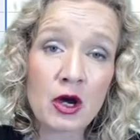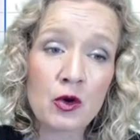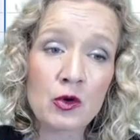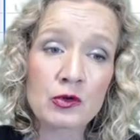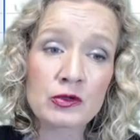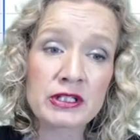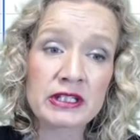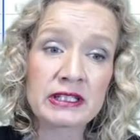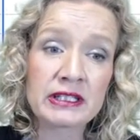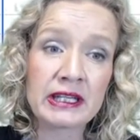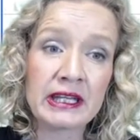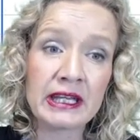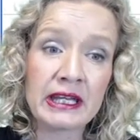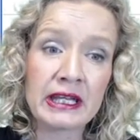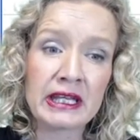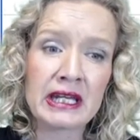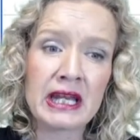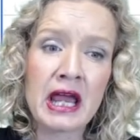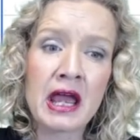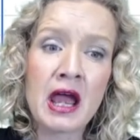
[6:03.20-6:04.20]
coded
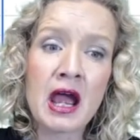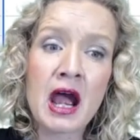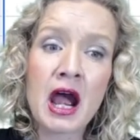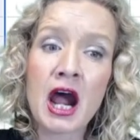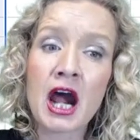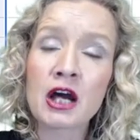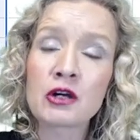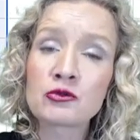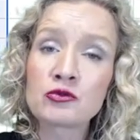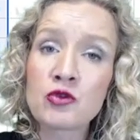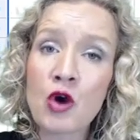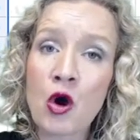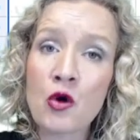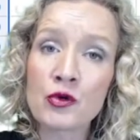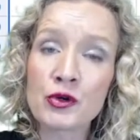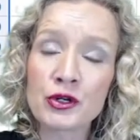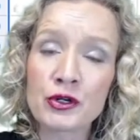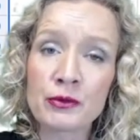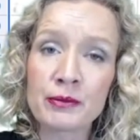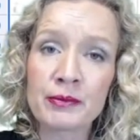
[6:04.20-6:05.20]
in our
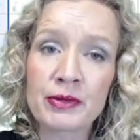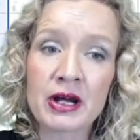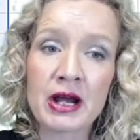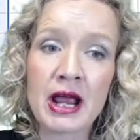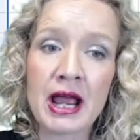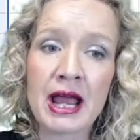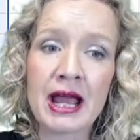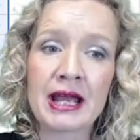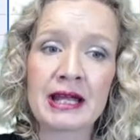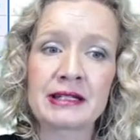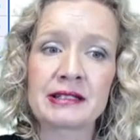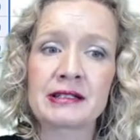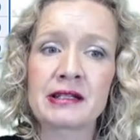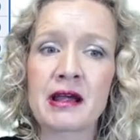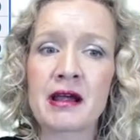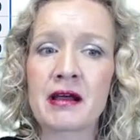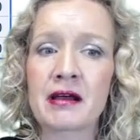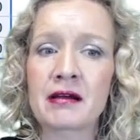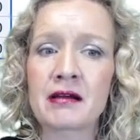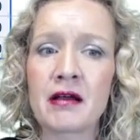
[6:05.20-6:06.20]
row number and
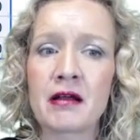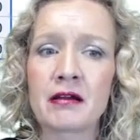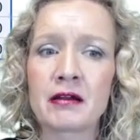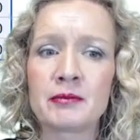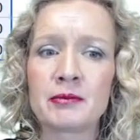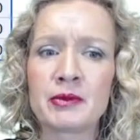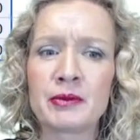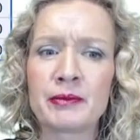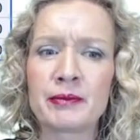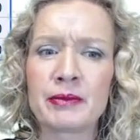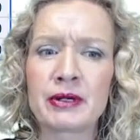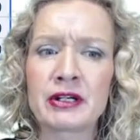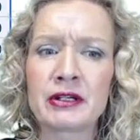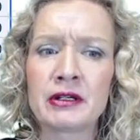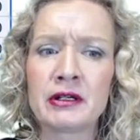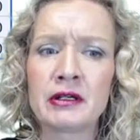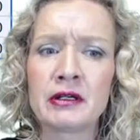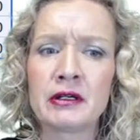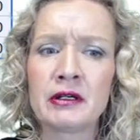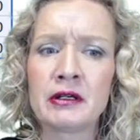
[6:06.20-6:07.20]
our column number.
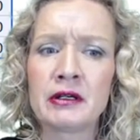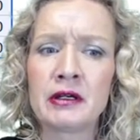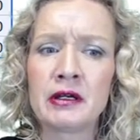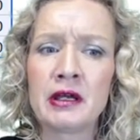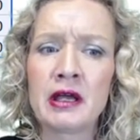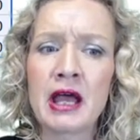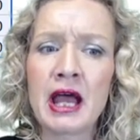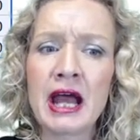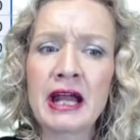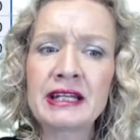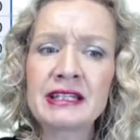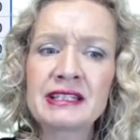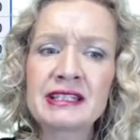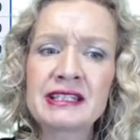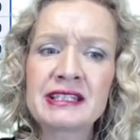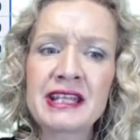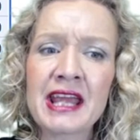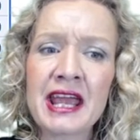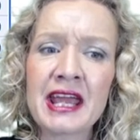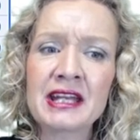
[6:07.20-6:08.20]
And
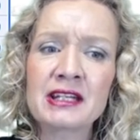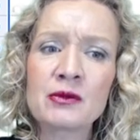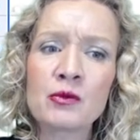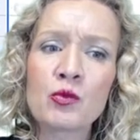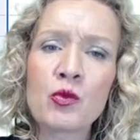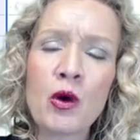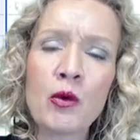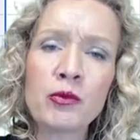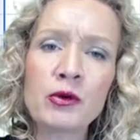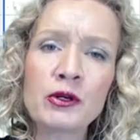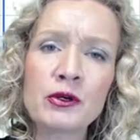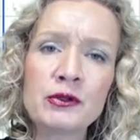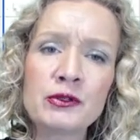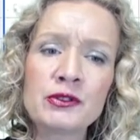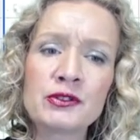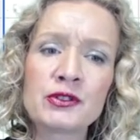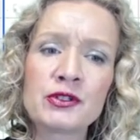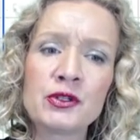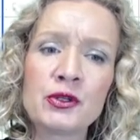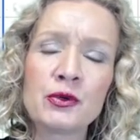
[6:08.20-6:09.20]
instead, what we're
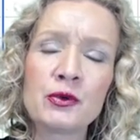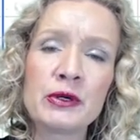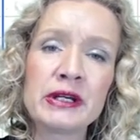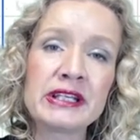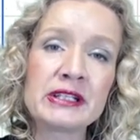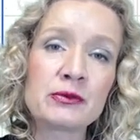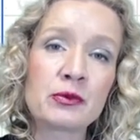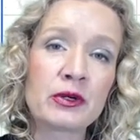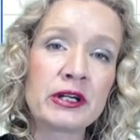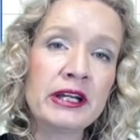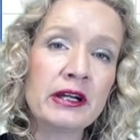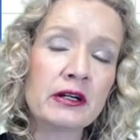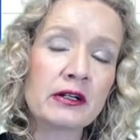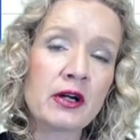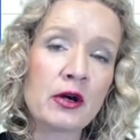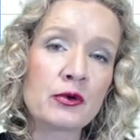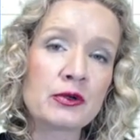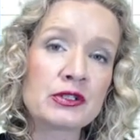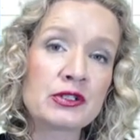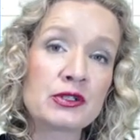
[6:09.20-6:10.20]
going to do is we are
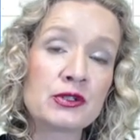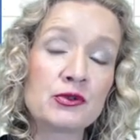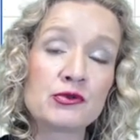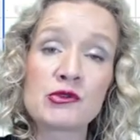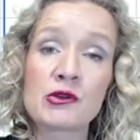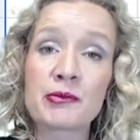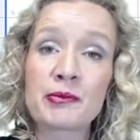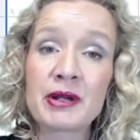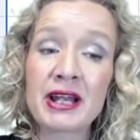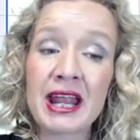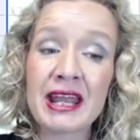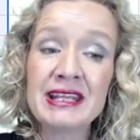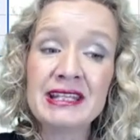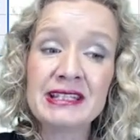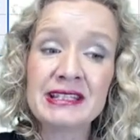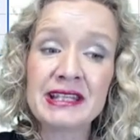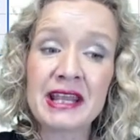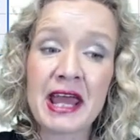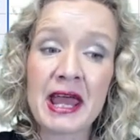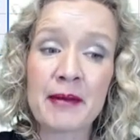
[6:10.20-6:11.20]
going to
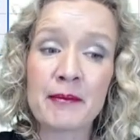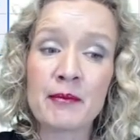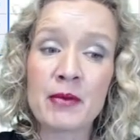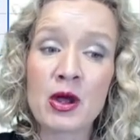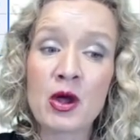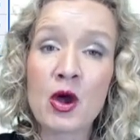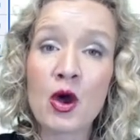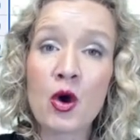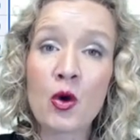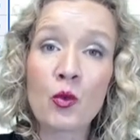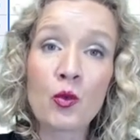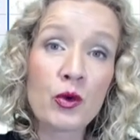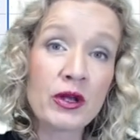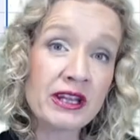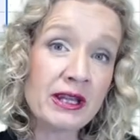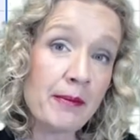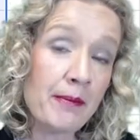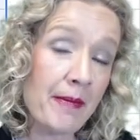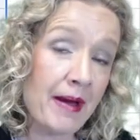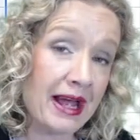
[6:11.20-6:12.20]
replace them
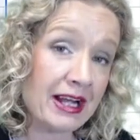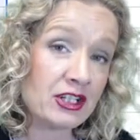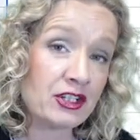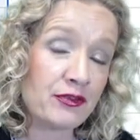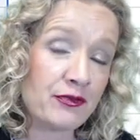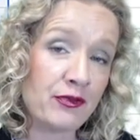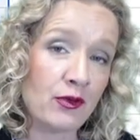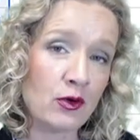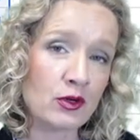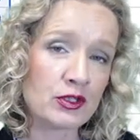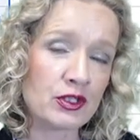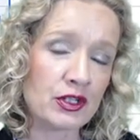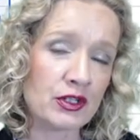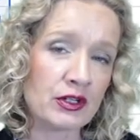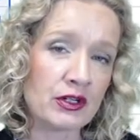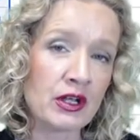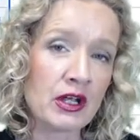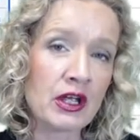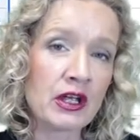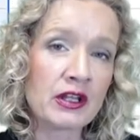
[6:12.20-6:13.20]
with the match
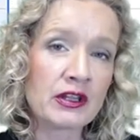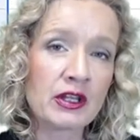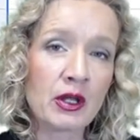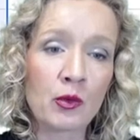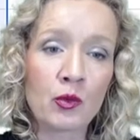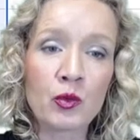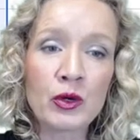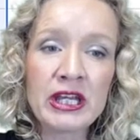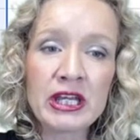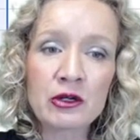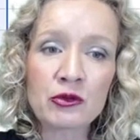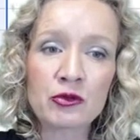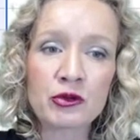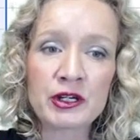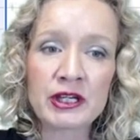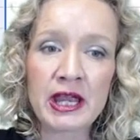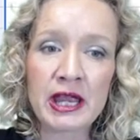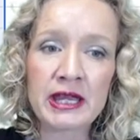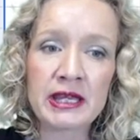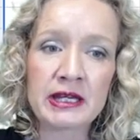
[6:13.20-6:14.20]
function that we
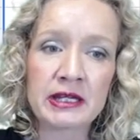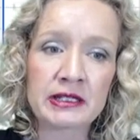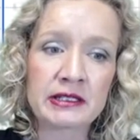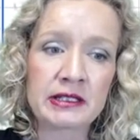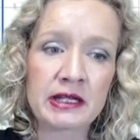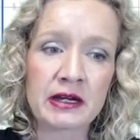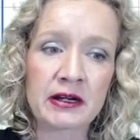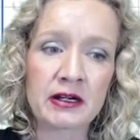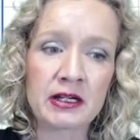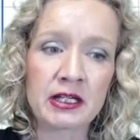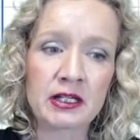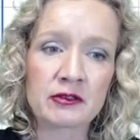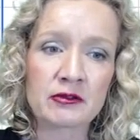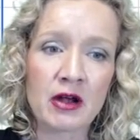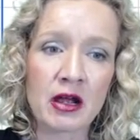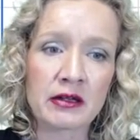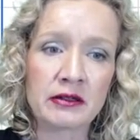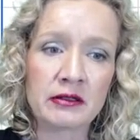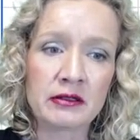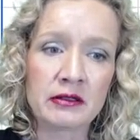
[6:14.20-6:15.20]
created
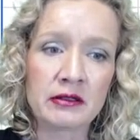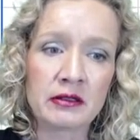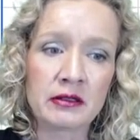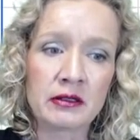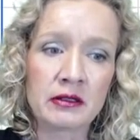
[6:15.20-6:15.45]
earlier on.